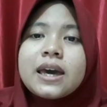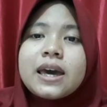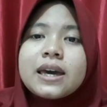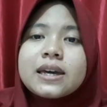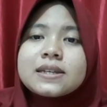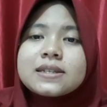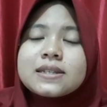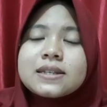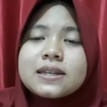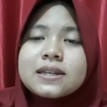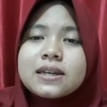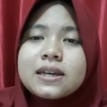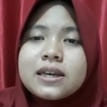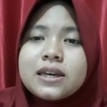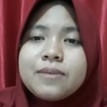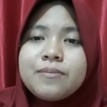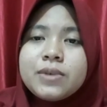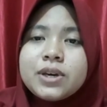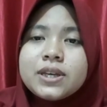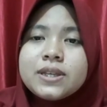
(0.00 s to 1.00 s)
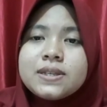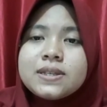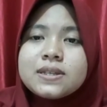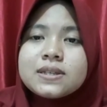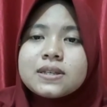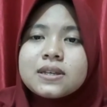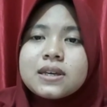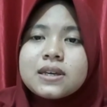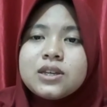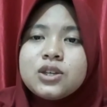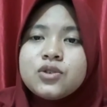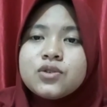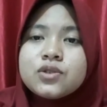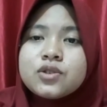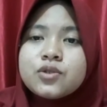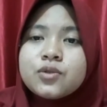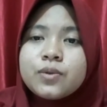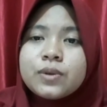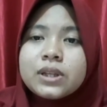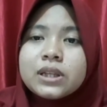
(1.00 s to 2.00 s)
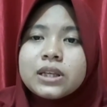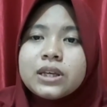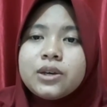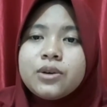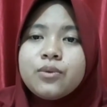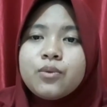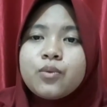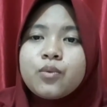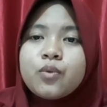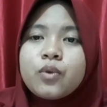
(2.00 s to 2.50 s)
exhibits usually